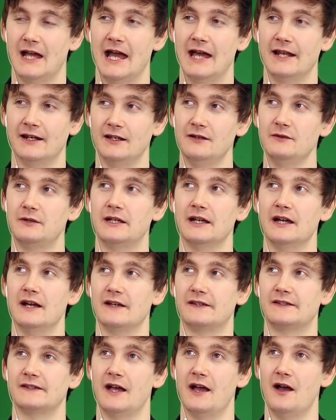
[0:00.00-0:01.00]
And
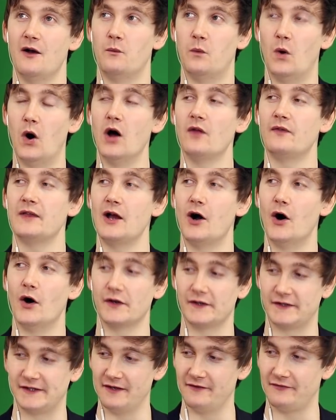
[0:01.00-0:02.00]
Lucas, what are the
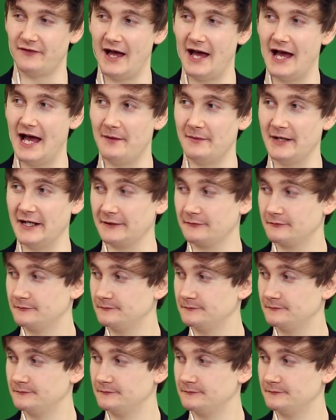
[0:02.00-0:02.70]
odds of that happening?